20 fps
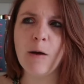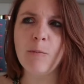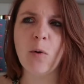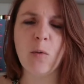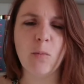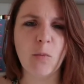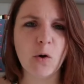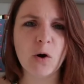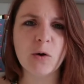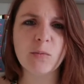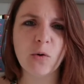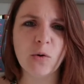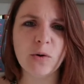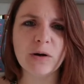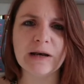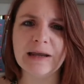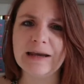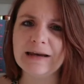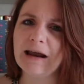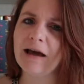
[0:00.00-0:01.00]
But more
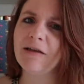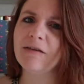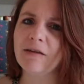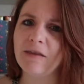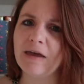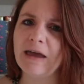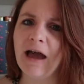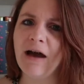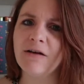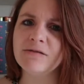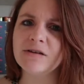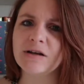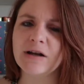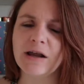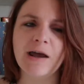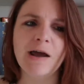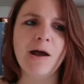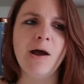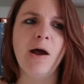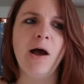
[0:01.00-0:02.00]
importantly, now that they have done
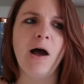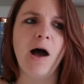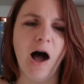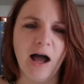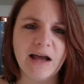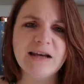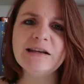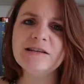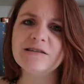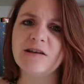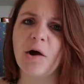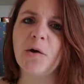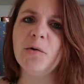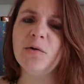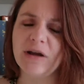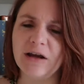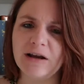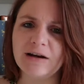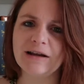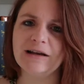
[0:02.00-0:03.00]
it, I need to
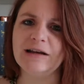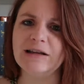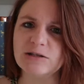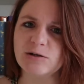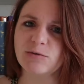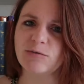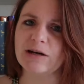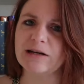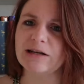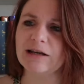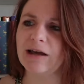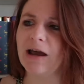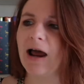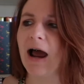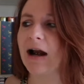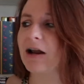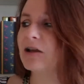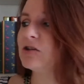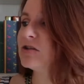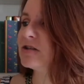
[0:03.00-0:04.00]
own it and I need to read it.
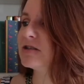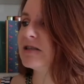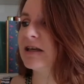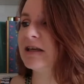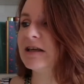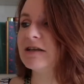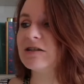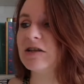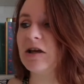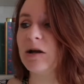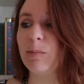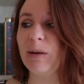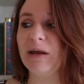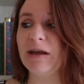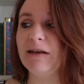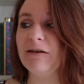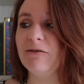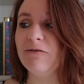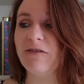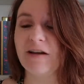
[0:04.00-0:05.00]
And I just think it's going to
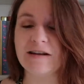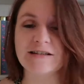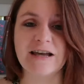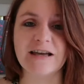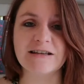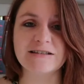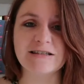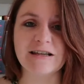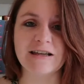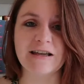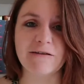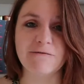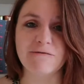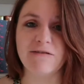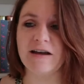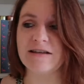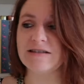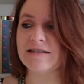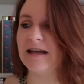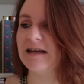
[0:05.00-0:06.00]
be fantastic and
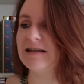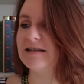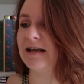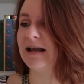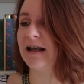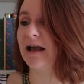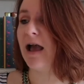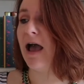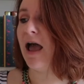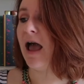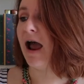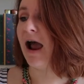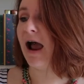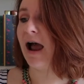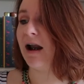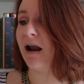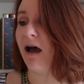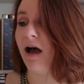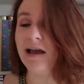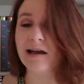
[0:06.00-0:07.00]
fascinating,
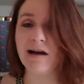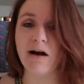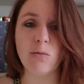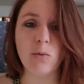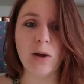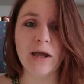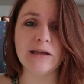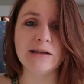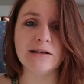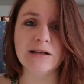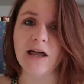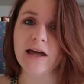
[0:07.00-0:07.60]
and I can't wait.